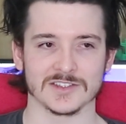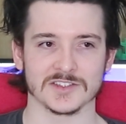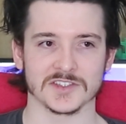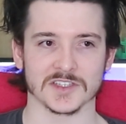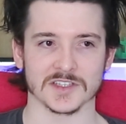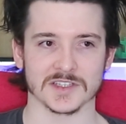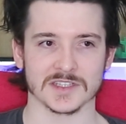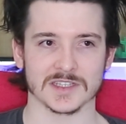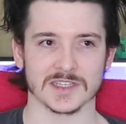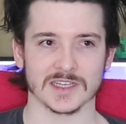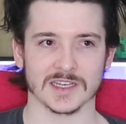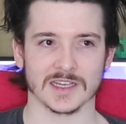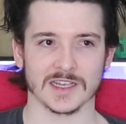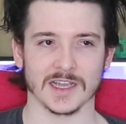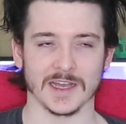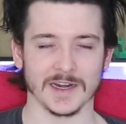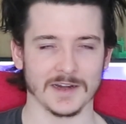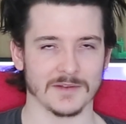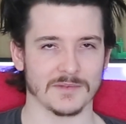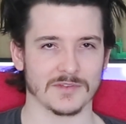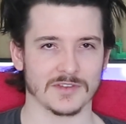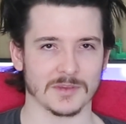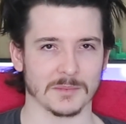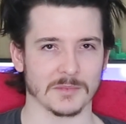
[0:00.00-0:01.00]
just
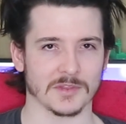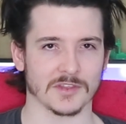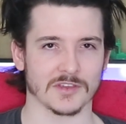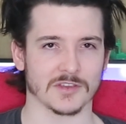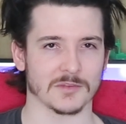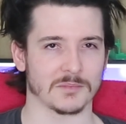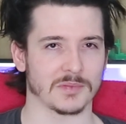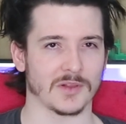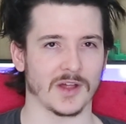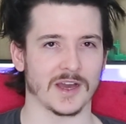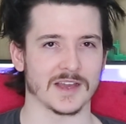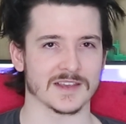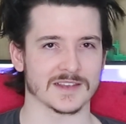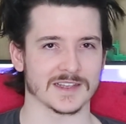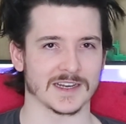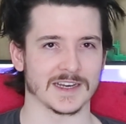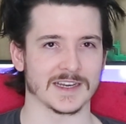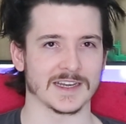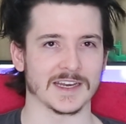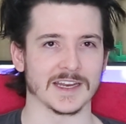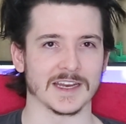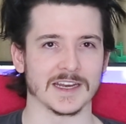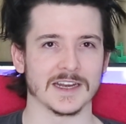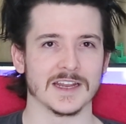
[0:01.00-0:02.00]
kind of some of the supplies that
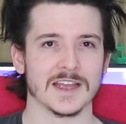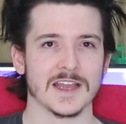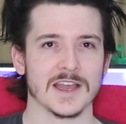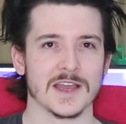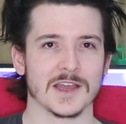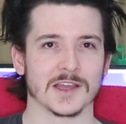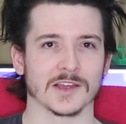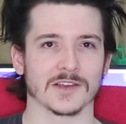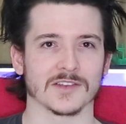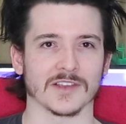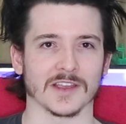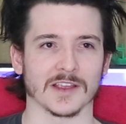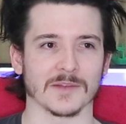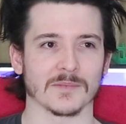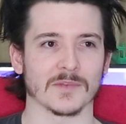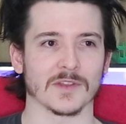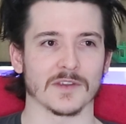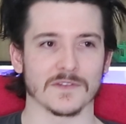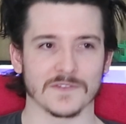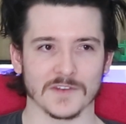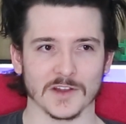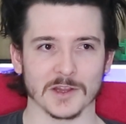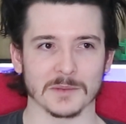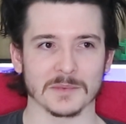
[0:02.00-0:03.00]
I need. Because
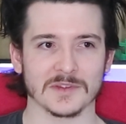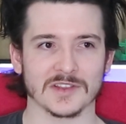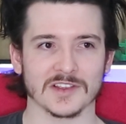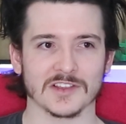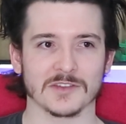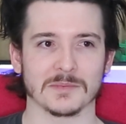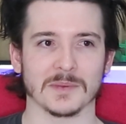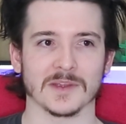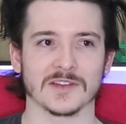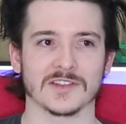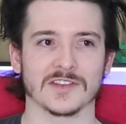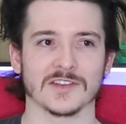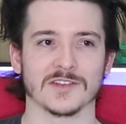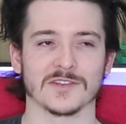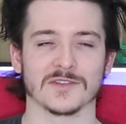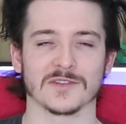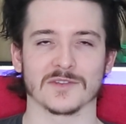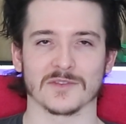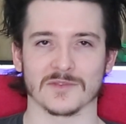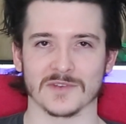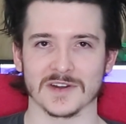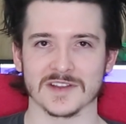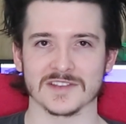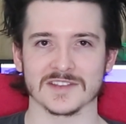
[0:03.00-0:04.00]
the filament's expensive,
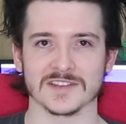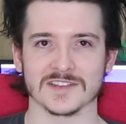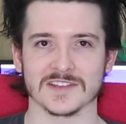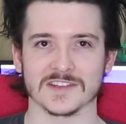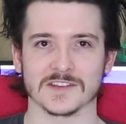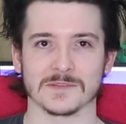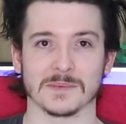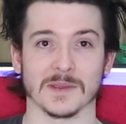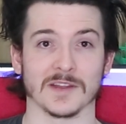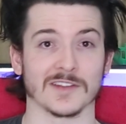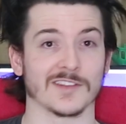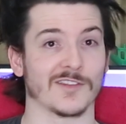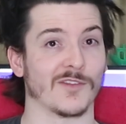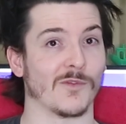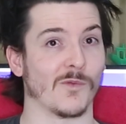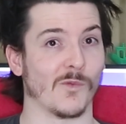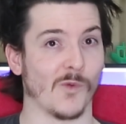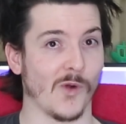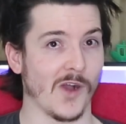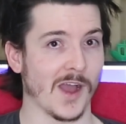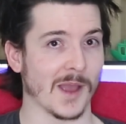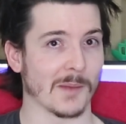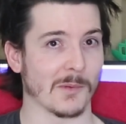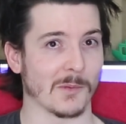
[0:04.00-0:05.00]
resin's expensive,
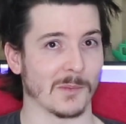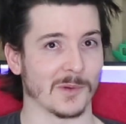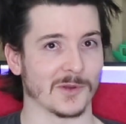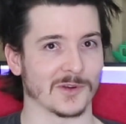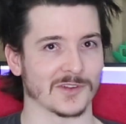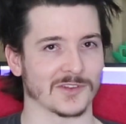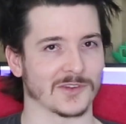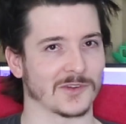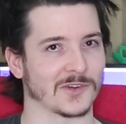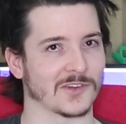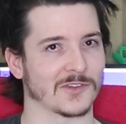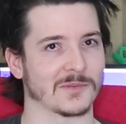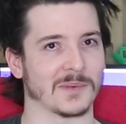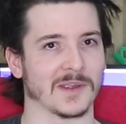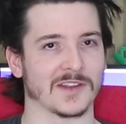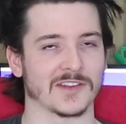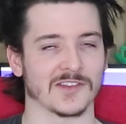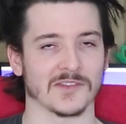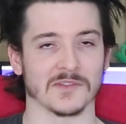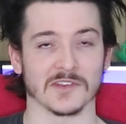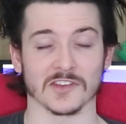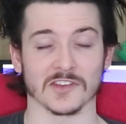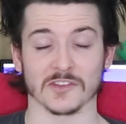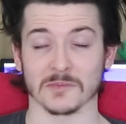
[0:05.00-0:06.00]
Warhammer models are
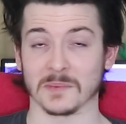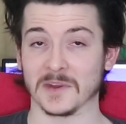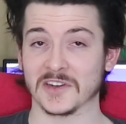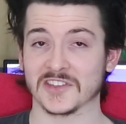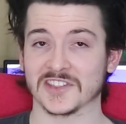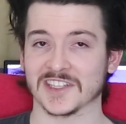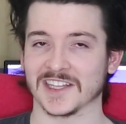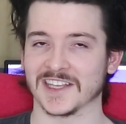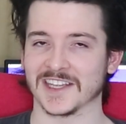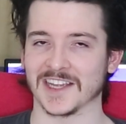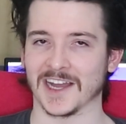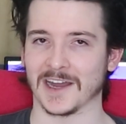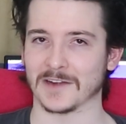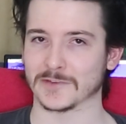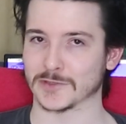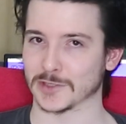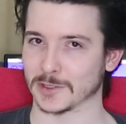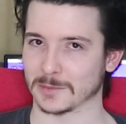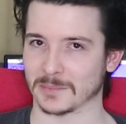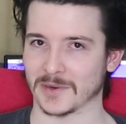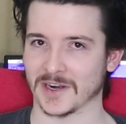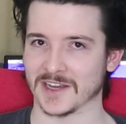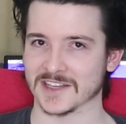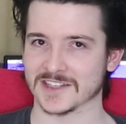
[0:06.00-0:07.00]
expensive, especially after the
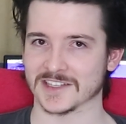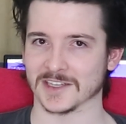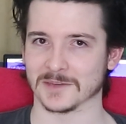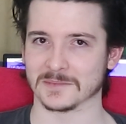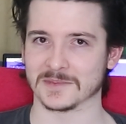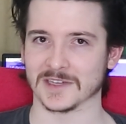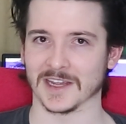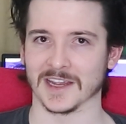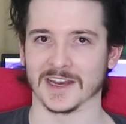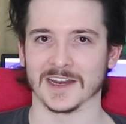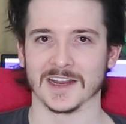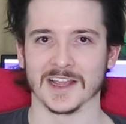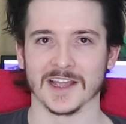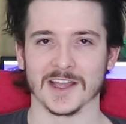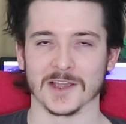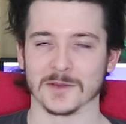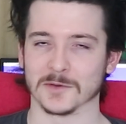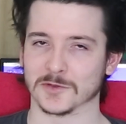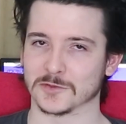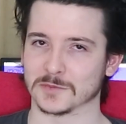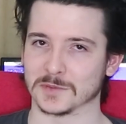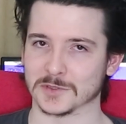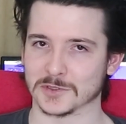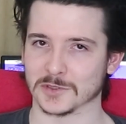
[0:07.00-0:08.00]
price update,
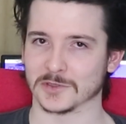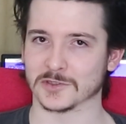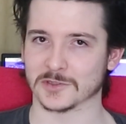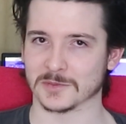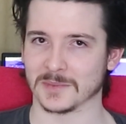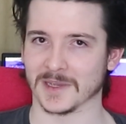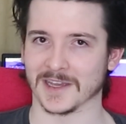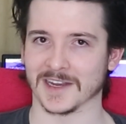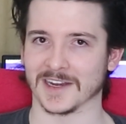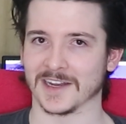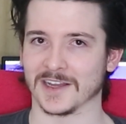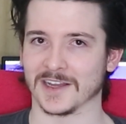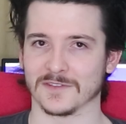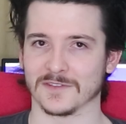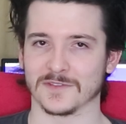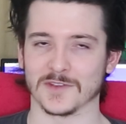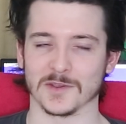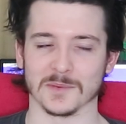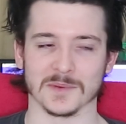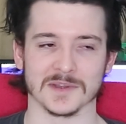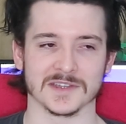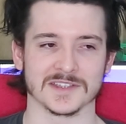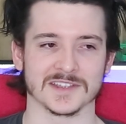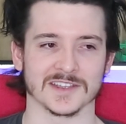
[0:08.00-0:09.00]
which we talked about
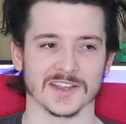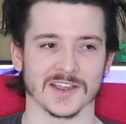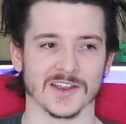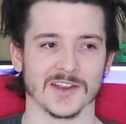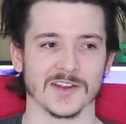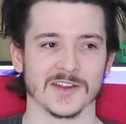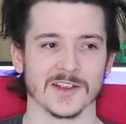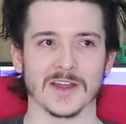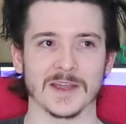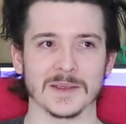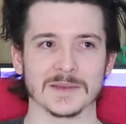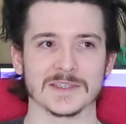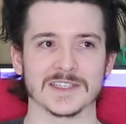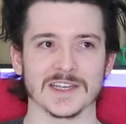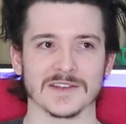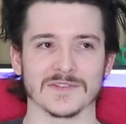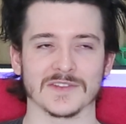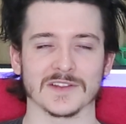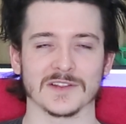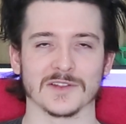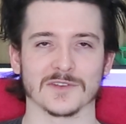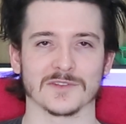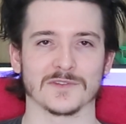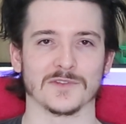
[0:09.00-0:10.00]
few weeks ago. I
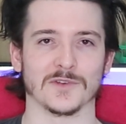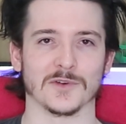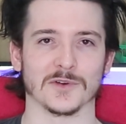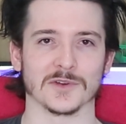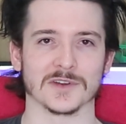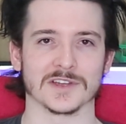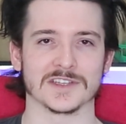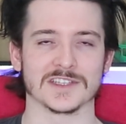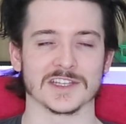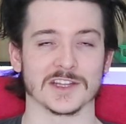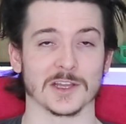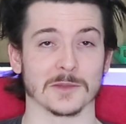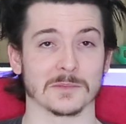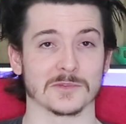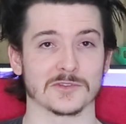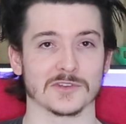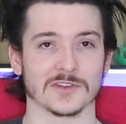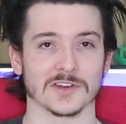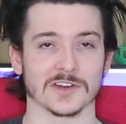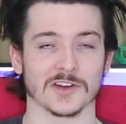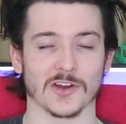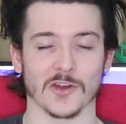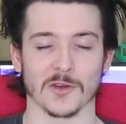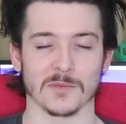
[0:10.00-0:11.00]
definitely look forward to the
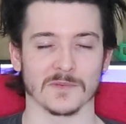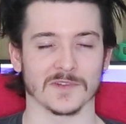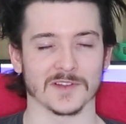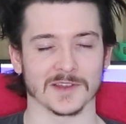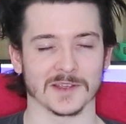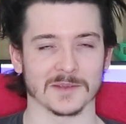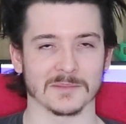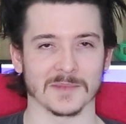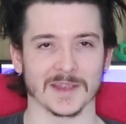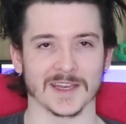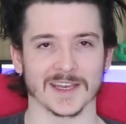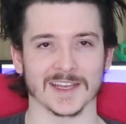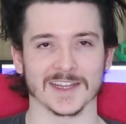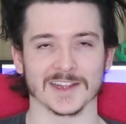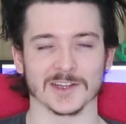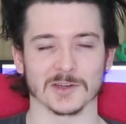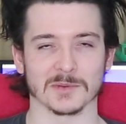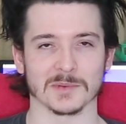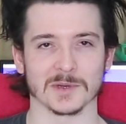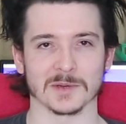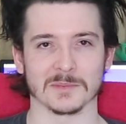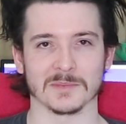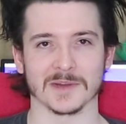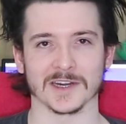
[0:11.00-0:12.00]
opportunity to hopefully making a
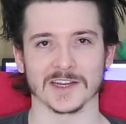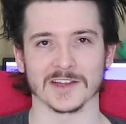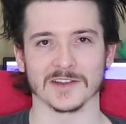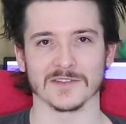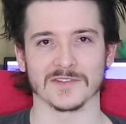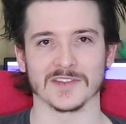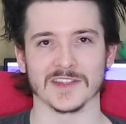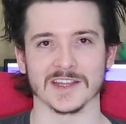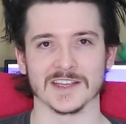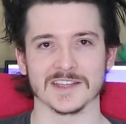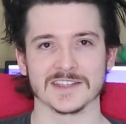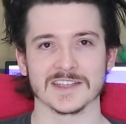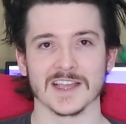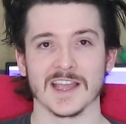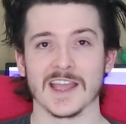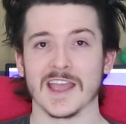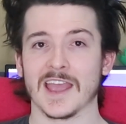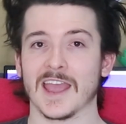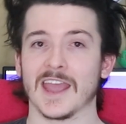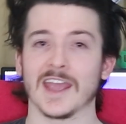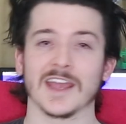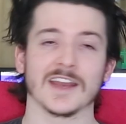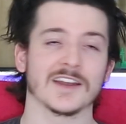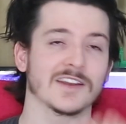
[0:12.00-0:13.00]
little bit of money off these.
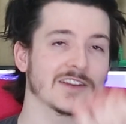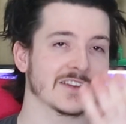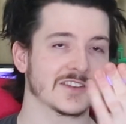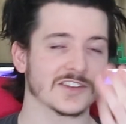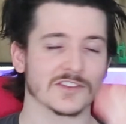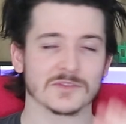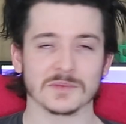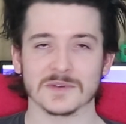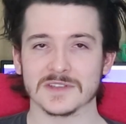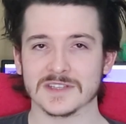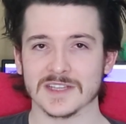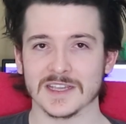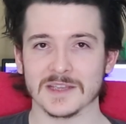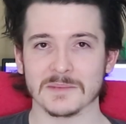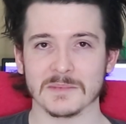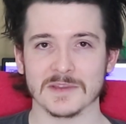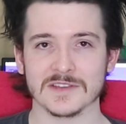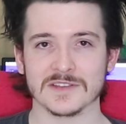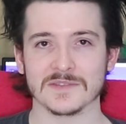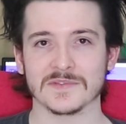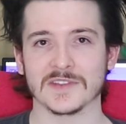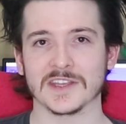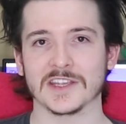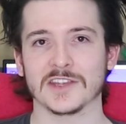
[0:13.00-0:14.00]
And just want to say a
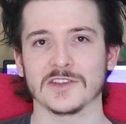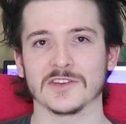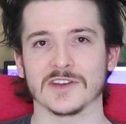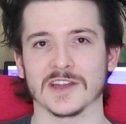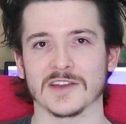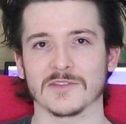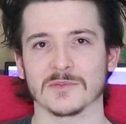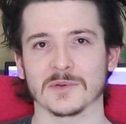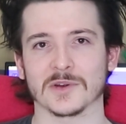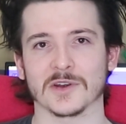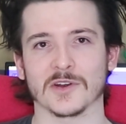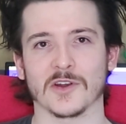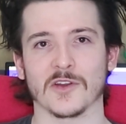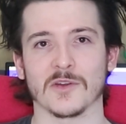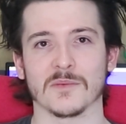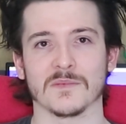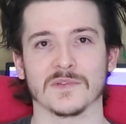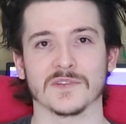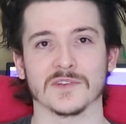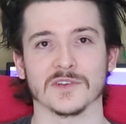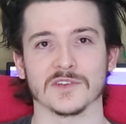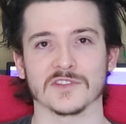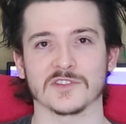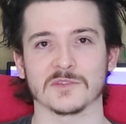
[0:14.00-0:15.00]
massive thank you to everyone at home
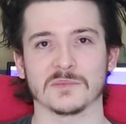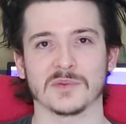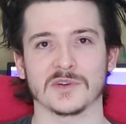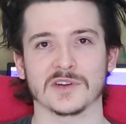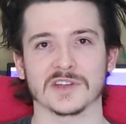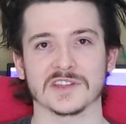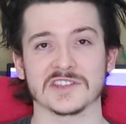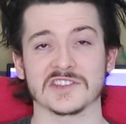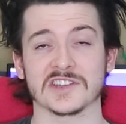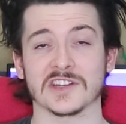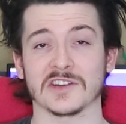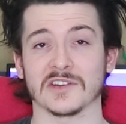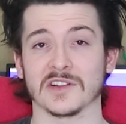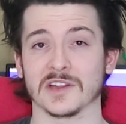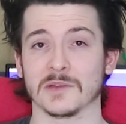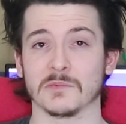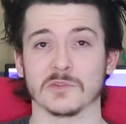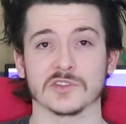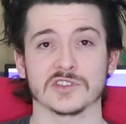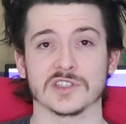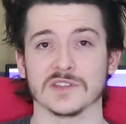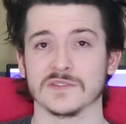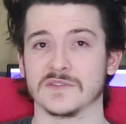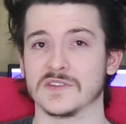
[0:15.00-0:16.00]
for supporting the channel and
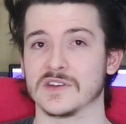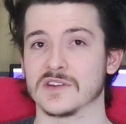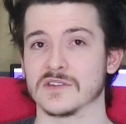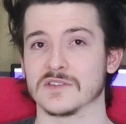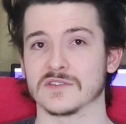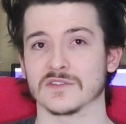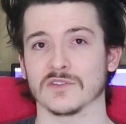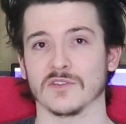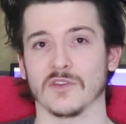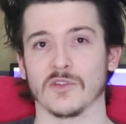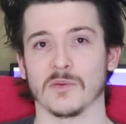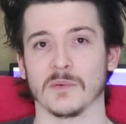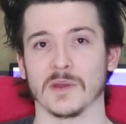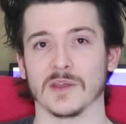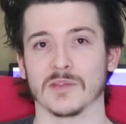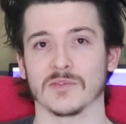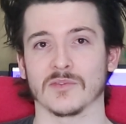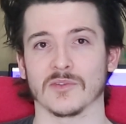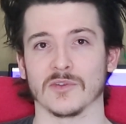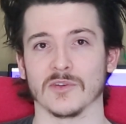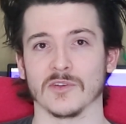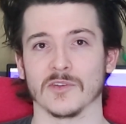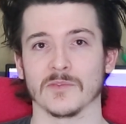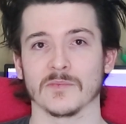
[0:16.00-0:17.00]
watching the videos all the way
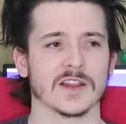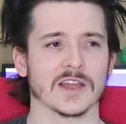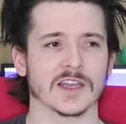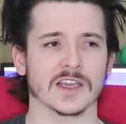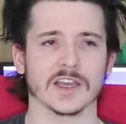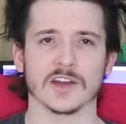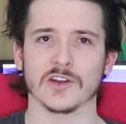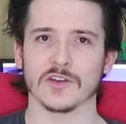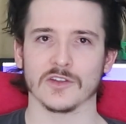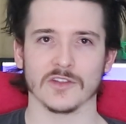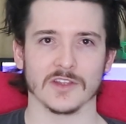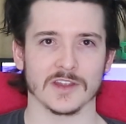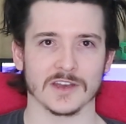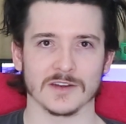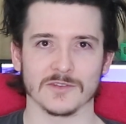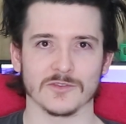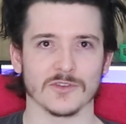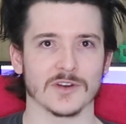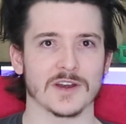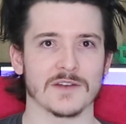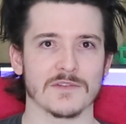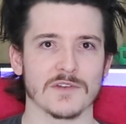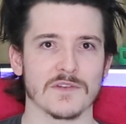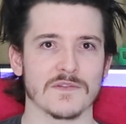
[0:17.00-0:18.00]
through. I know that
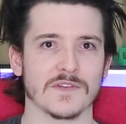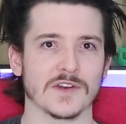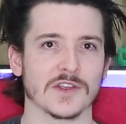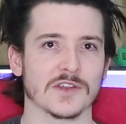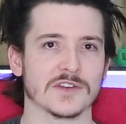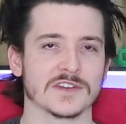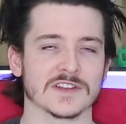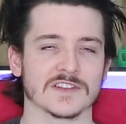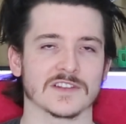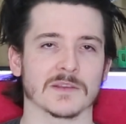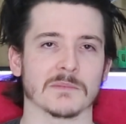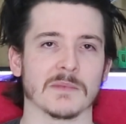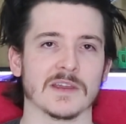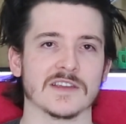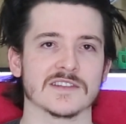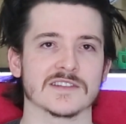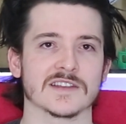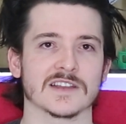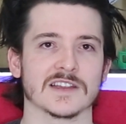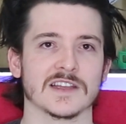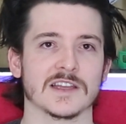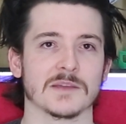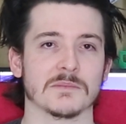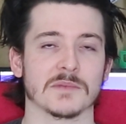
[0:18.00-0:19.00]
not every video does
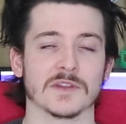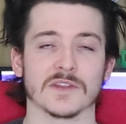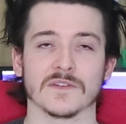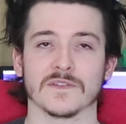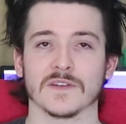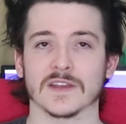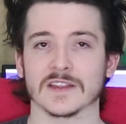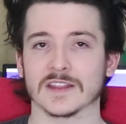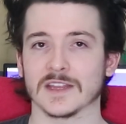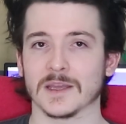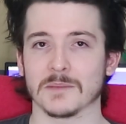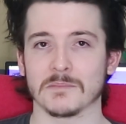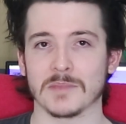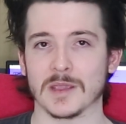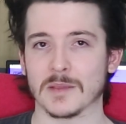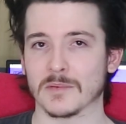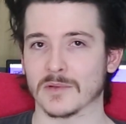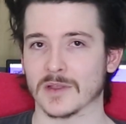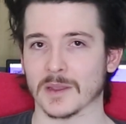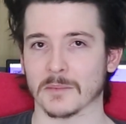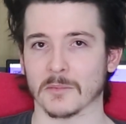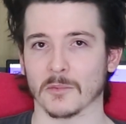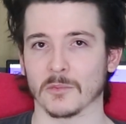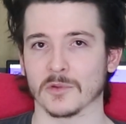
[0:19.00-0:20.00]
amazingly, but the fact that people
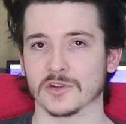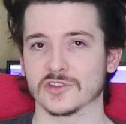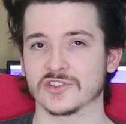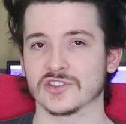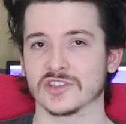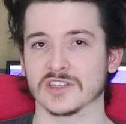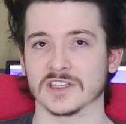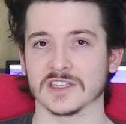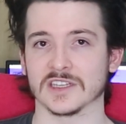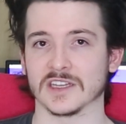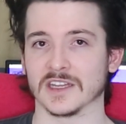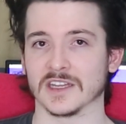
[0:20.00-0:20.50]
come and watch